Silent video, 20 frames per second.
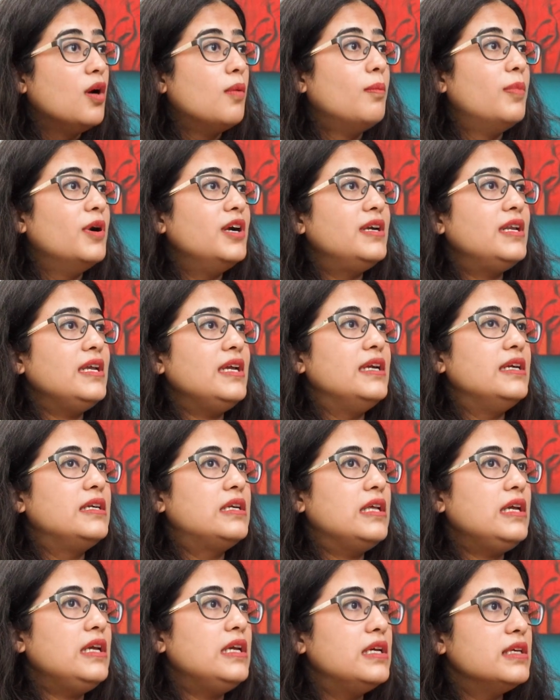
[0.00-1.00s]
but
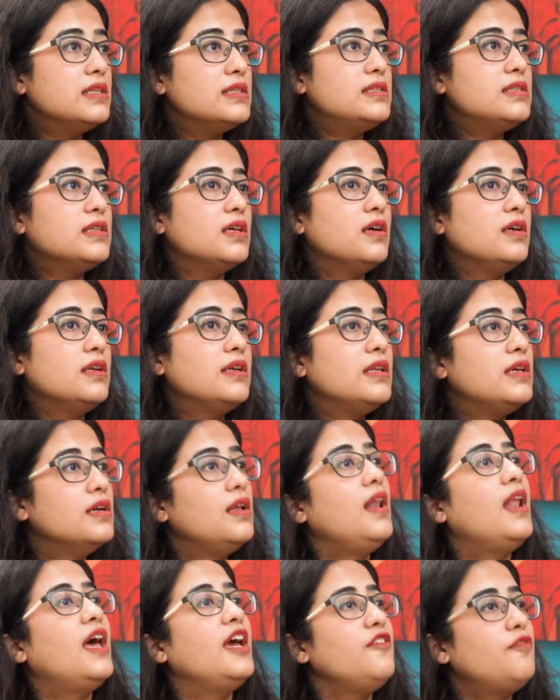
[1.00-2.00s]
it is
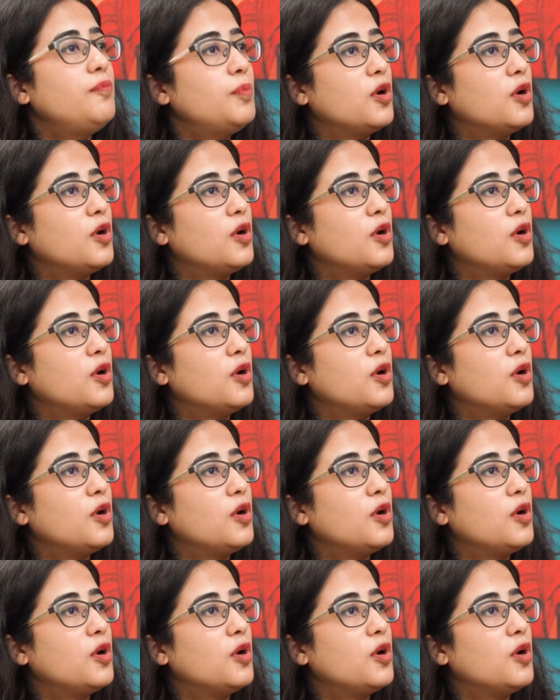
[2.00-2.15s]
real life